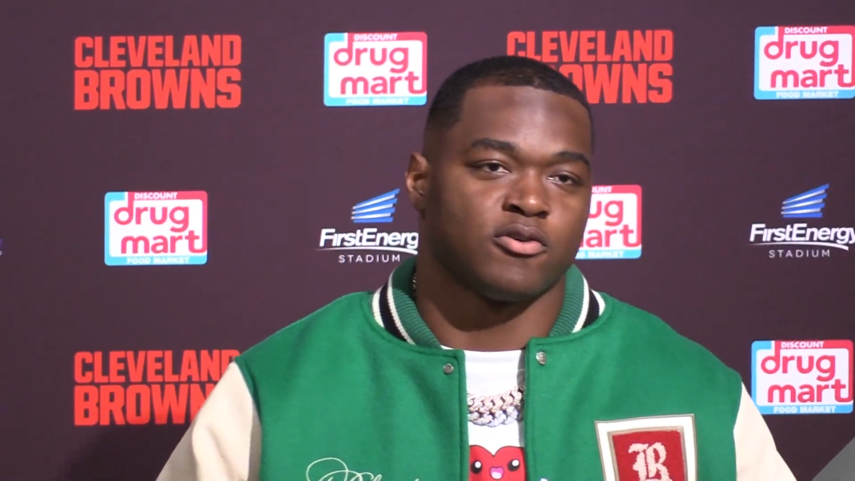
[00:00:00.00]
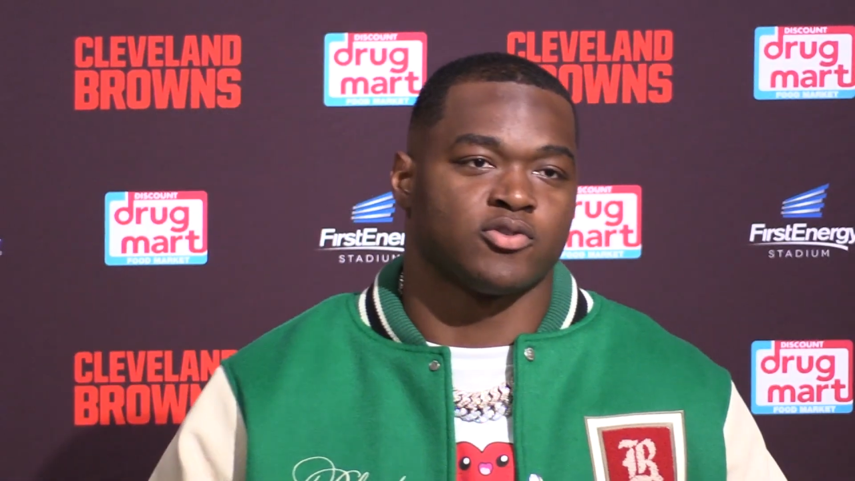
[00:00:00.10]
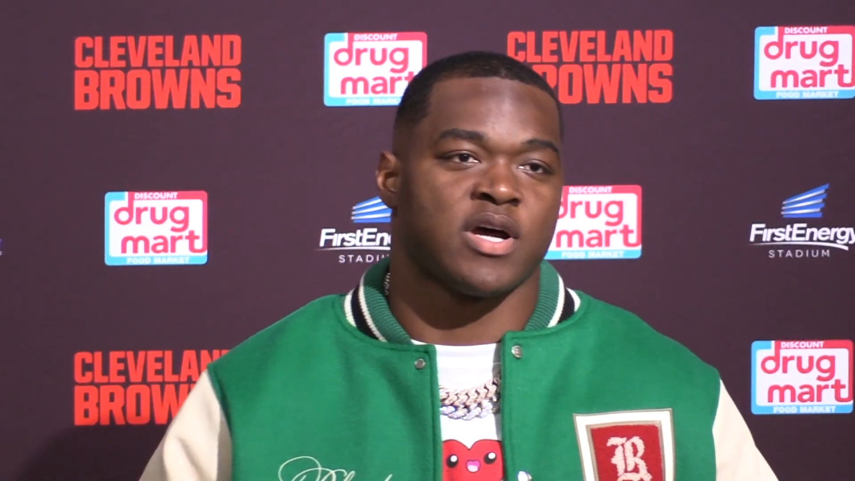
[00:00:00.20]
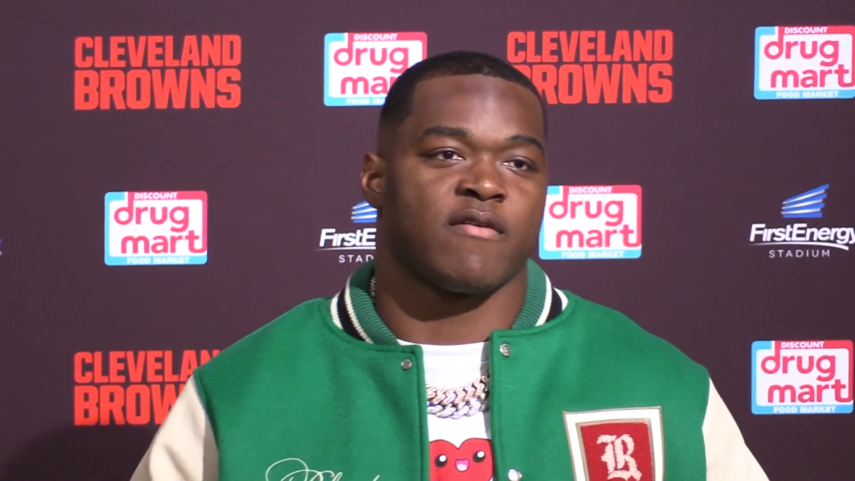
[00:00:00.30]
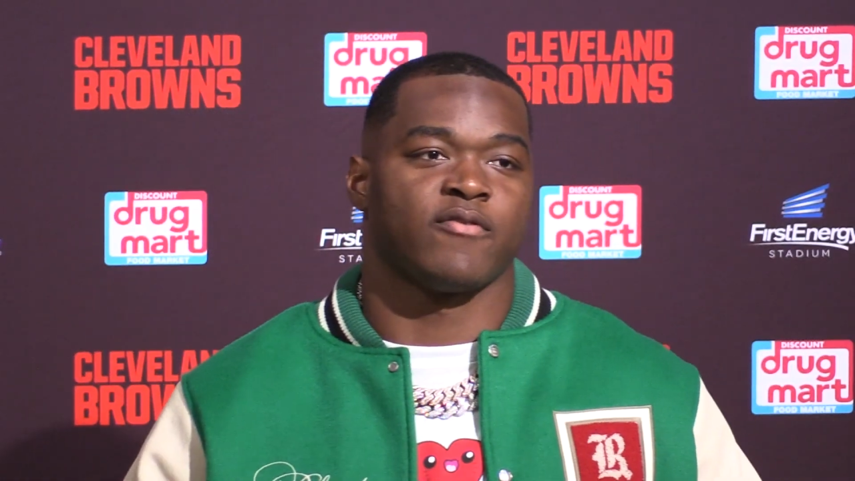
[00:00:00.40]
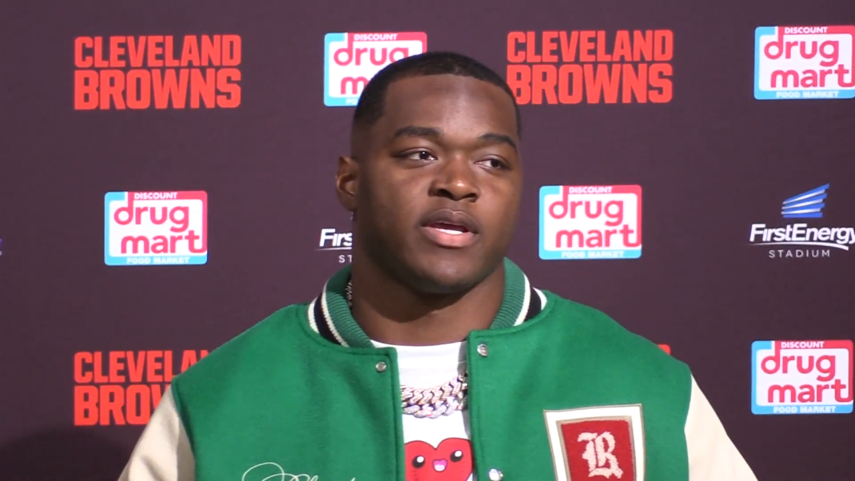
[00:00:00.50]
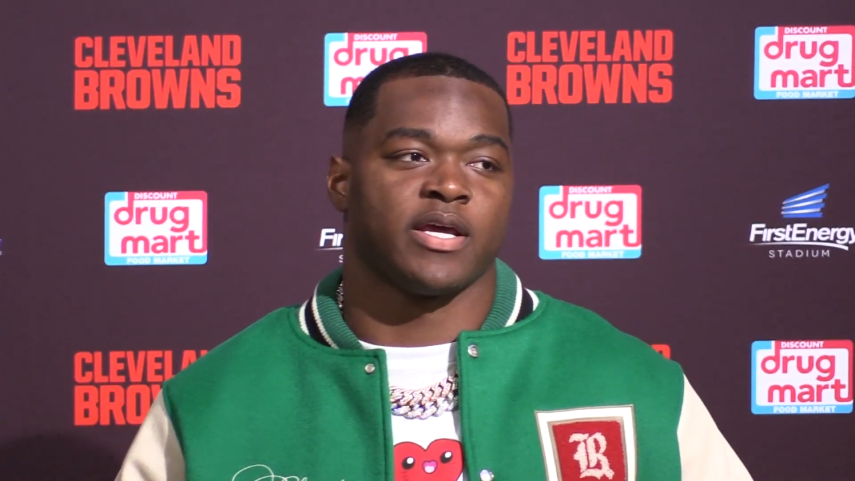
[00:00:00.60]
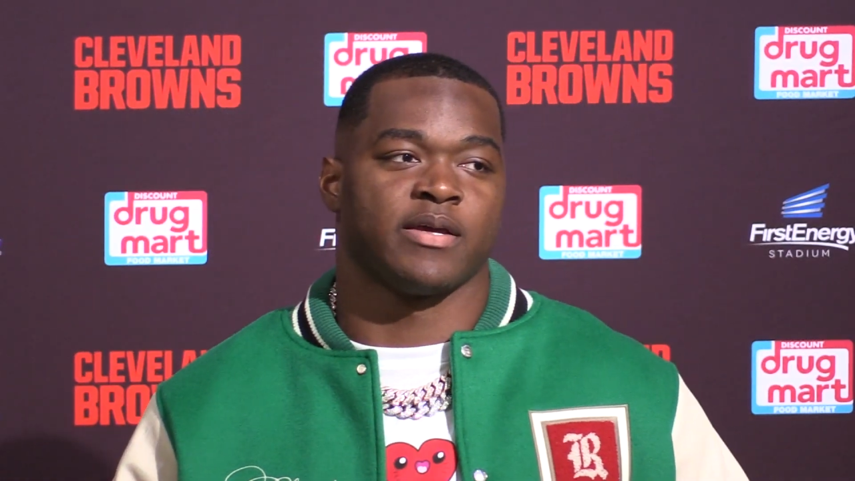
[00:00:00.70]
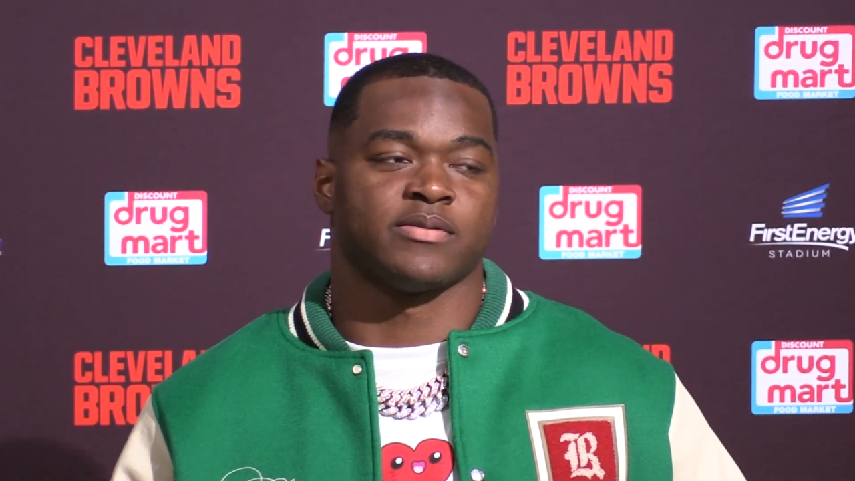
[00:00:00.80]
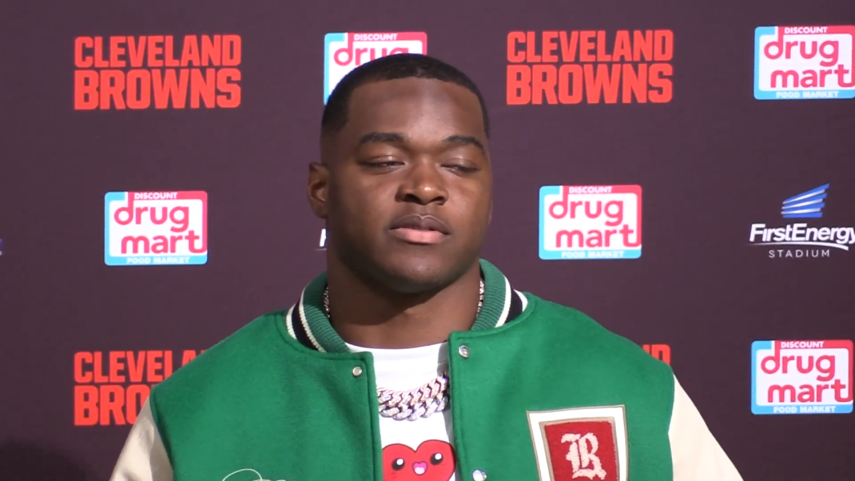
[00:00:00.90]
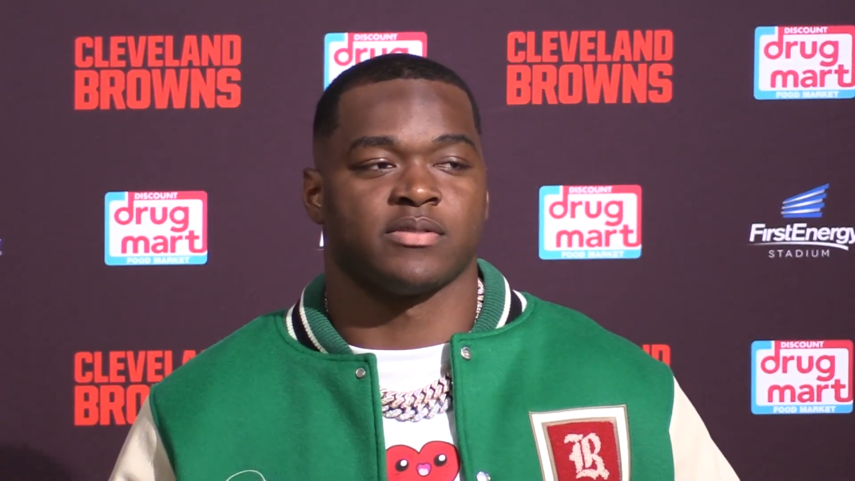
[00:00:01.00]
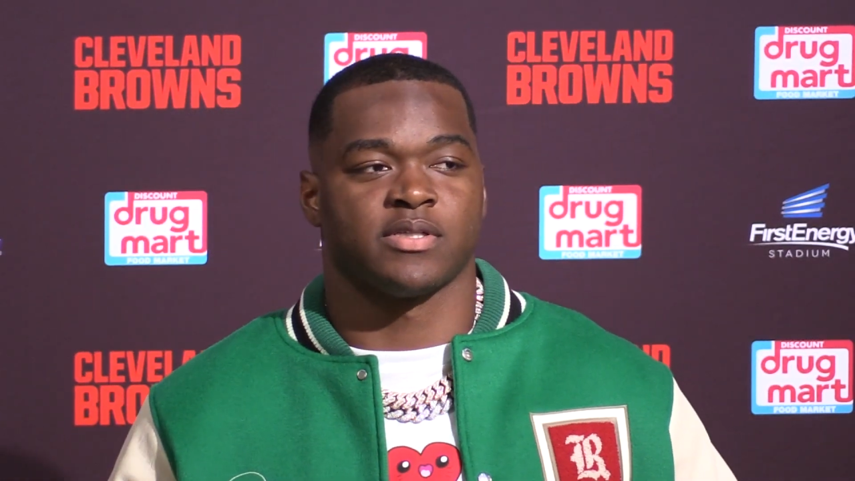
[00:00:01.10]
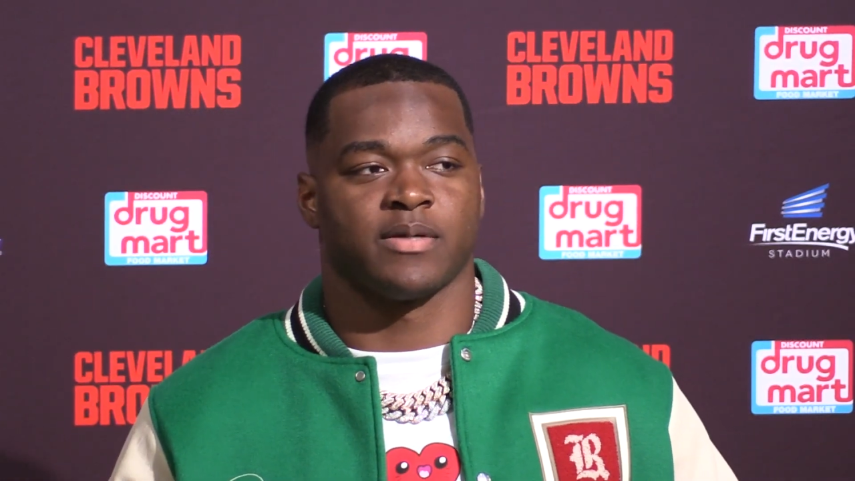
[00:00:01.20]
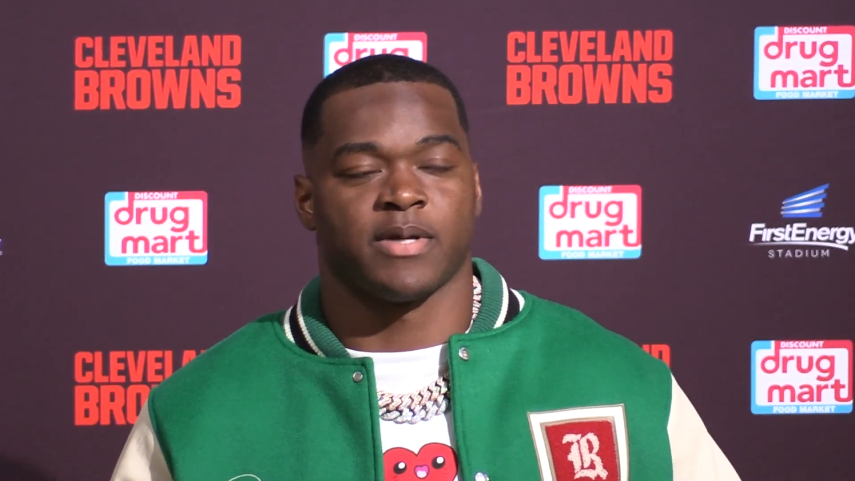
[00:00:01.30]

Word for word: those rivalry games seem